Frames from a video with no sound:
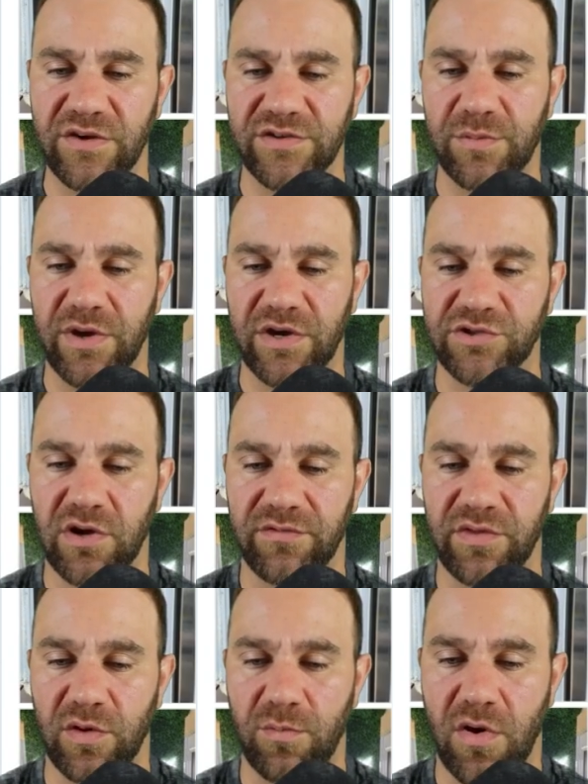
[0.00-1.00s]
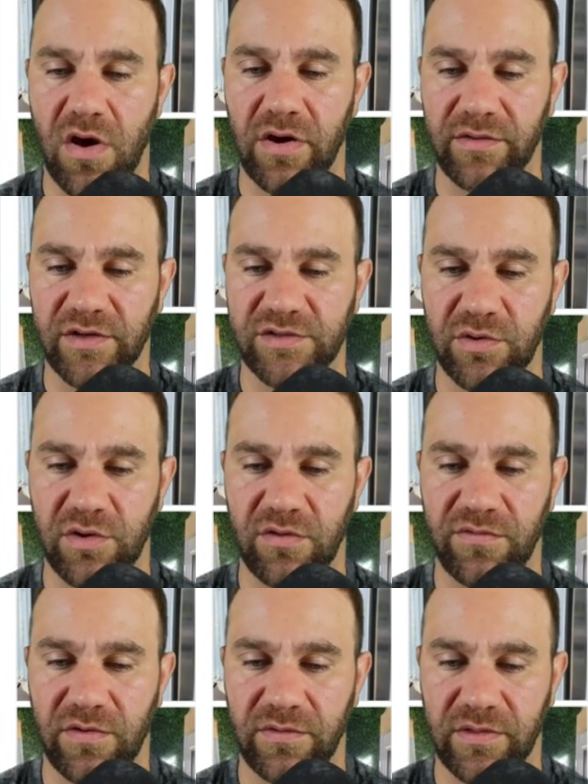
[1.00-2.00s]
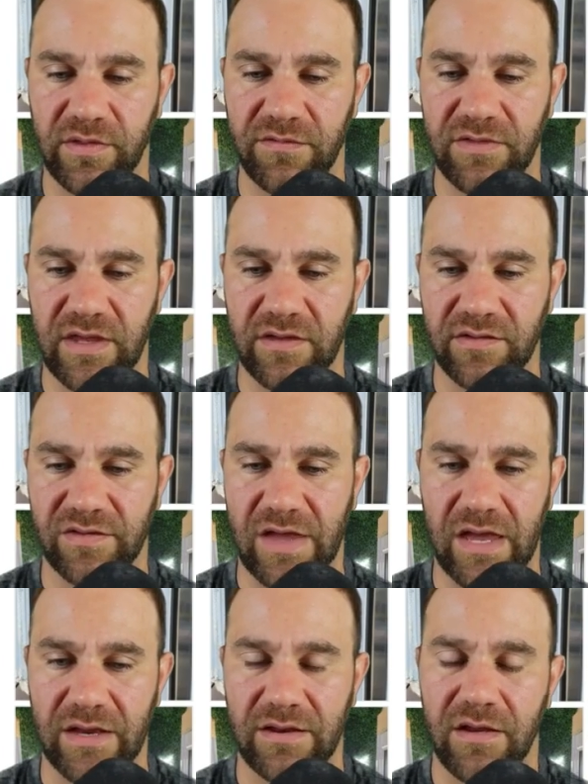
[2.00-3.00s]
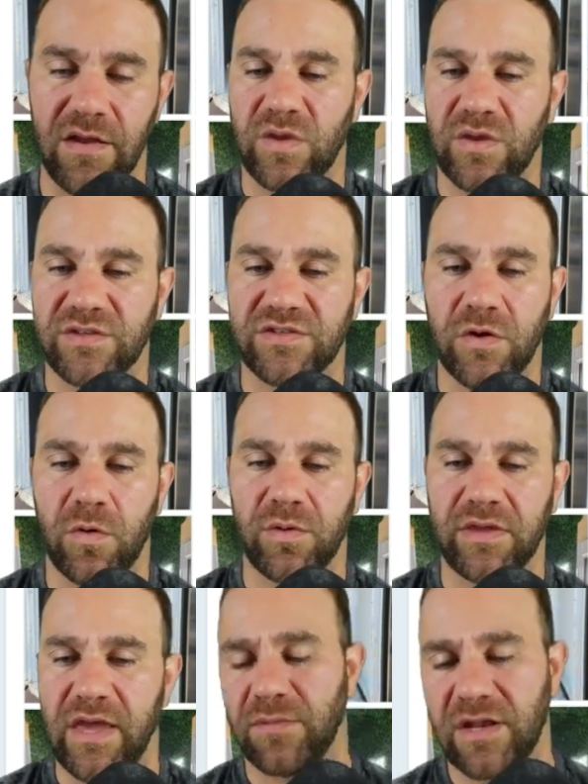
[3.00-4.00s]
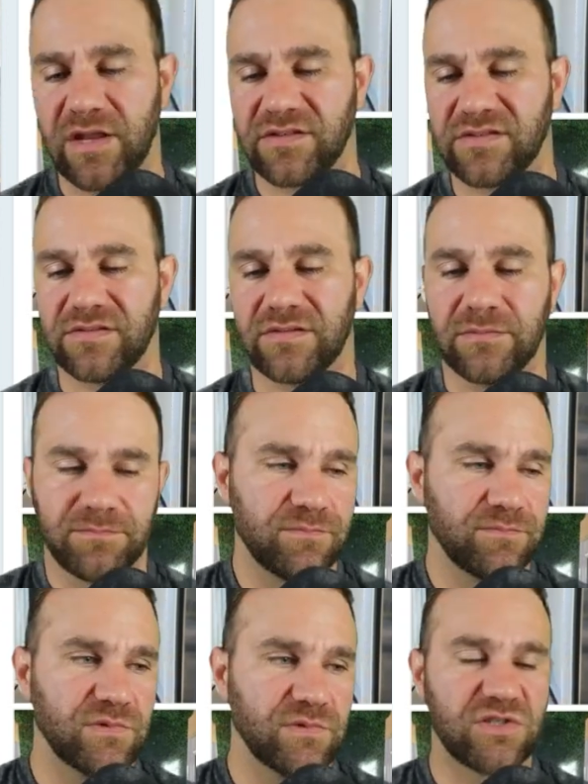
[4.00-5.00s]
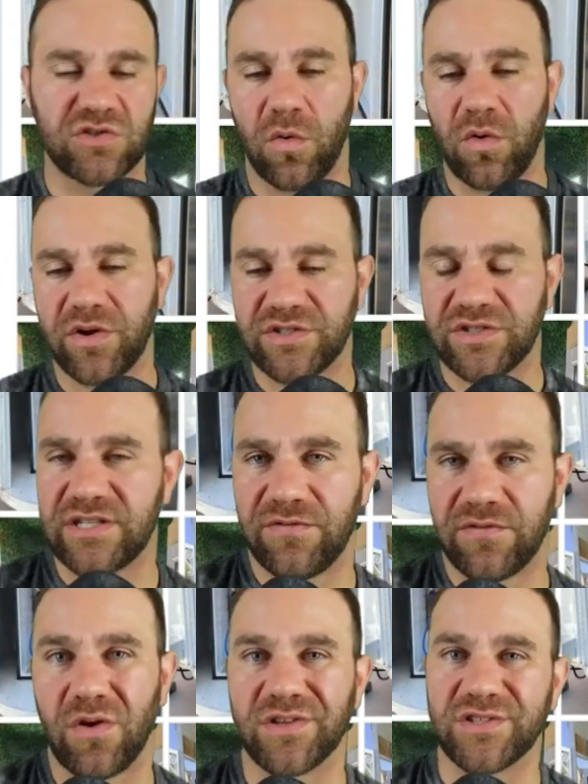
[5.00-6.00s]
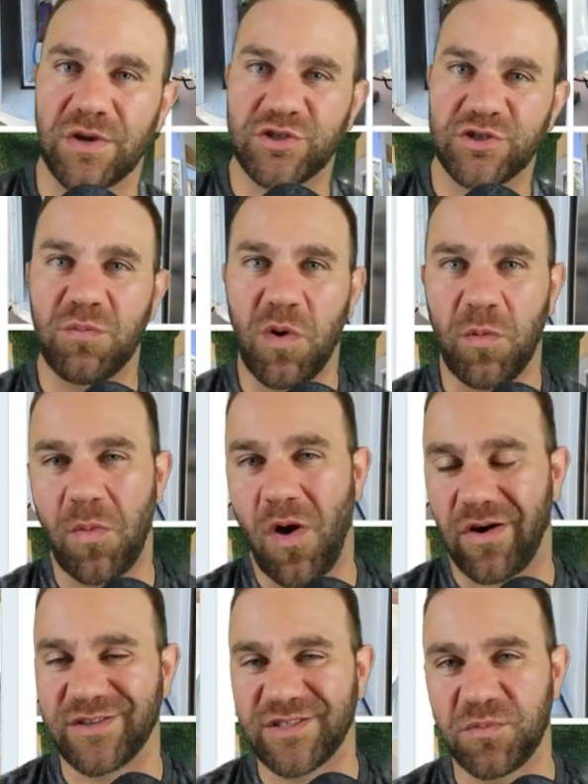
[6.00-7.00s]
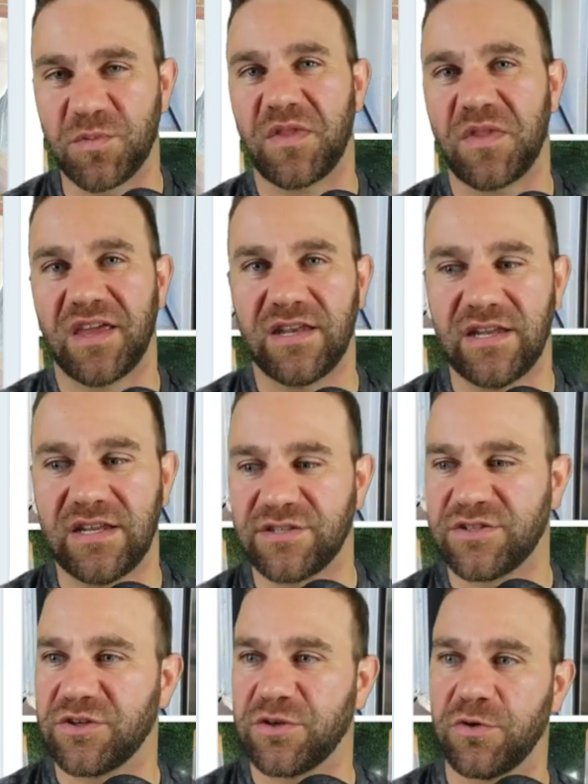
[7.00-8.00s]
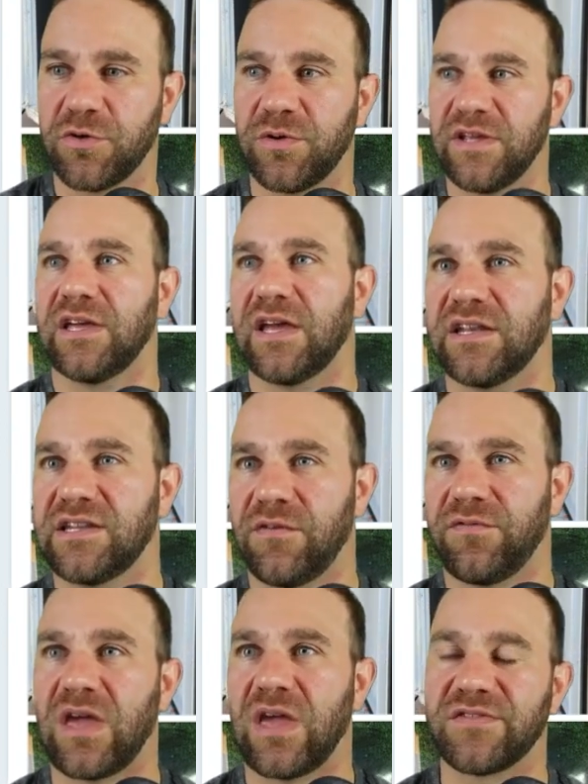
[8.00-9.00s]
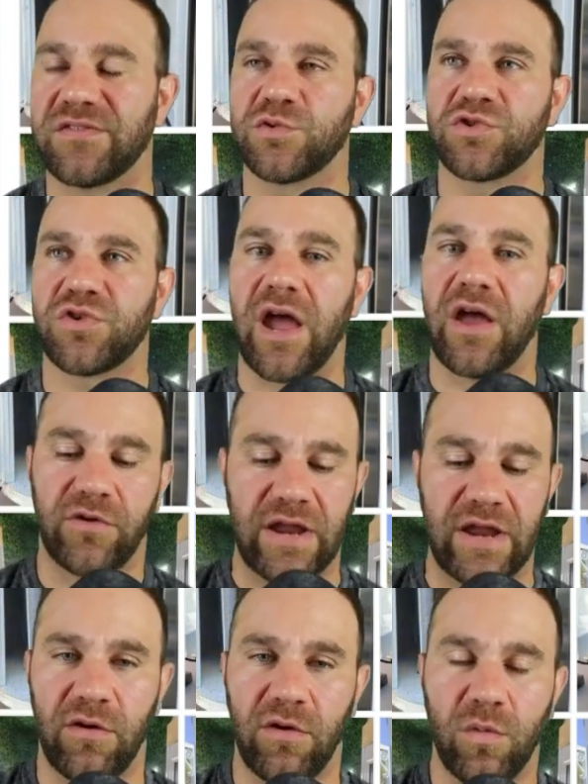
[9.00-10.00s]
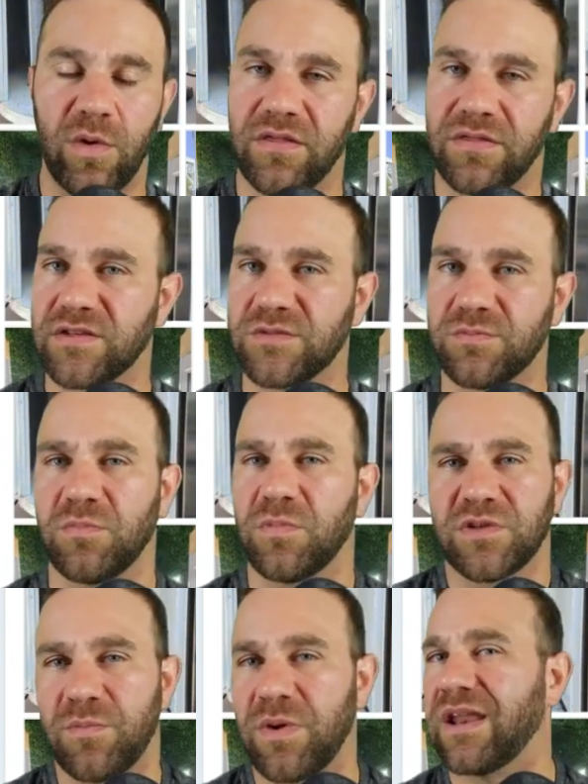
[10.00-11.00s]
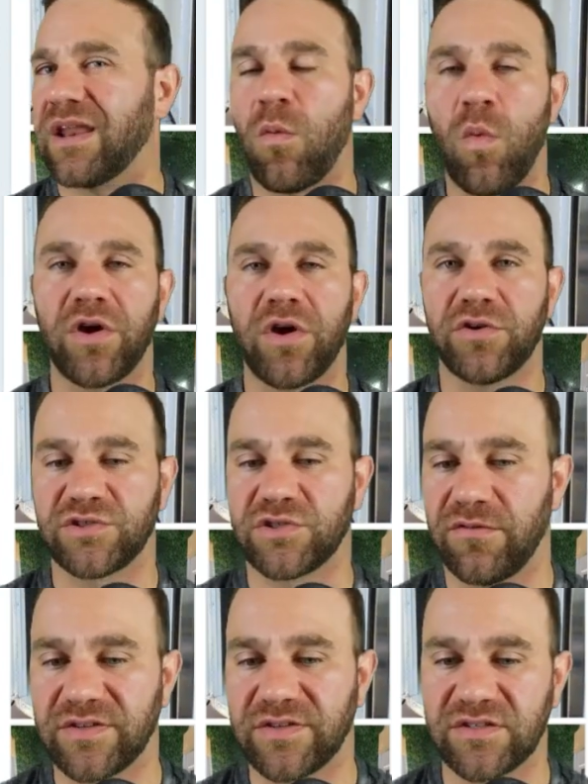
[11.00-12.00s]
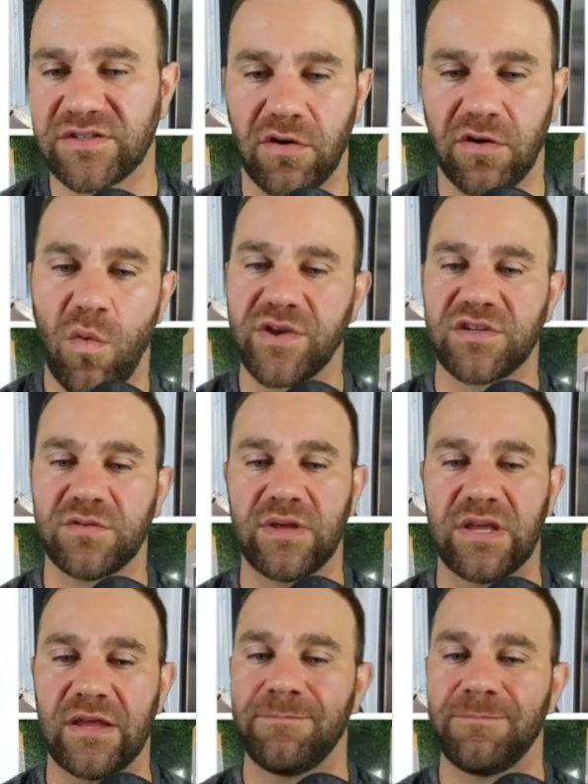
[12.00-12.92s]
a picture of their bar. Looks beautiful. Love the inside. So yeah, storage is difficult, especially in a mobile bar. It's something that you need to definitely have some trial and error with, depending on what your services are going to be.